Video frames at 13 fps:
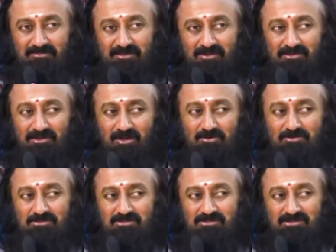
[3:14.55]
For
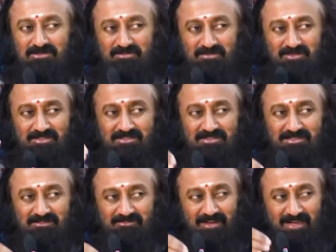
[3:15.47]
thousands of years
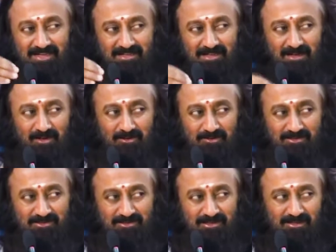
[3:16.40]
he went down
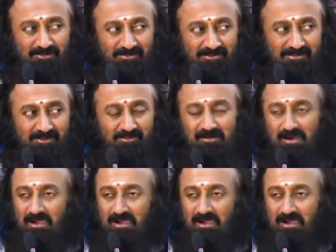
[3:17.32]
and down and down.